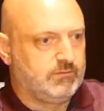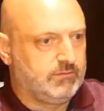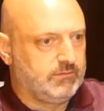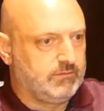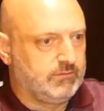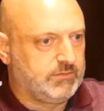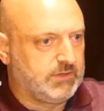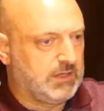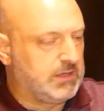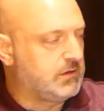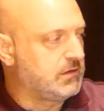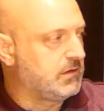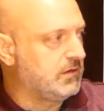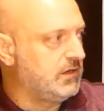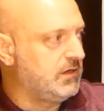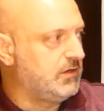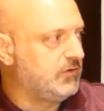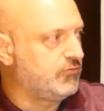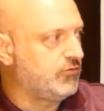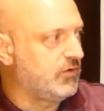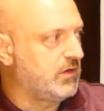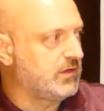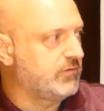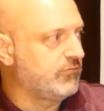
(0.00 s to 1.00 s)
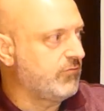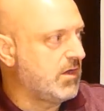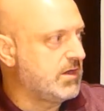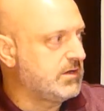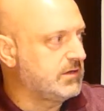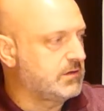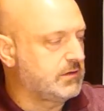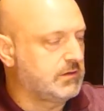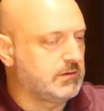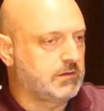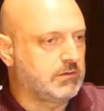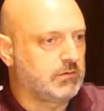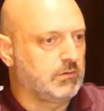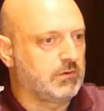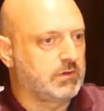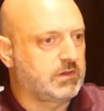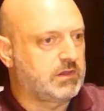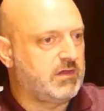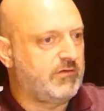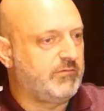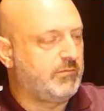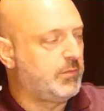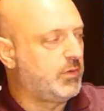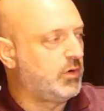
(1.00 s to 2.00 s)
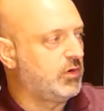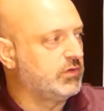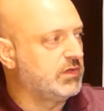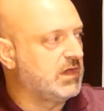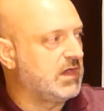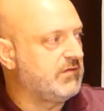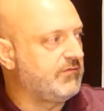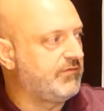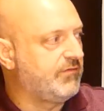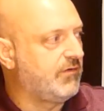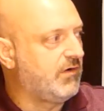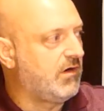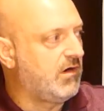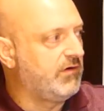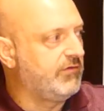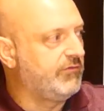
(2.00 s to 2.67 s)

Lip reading: decent interest rates, sort of 7.85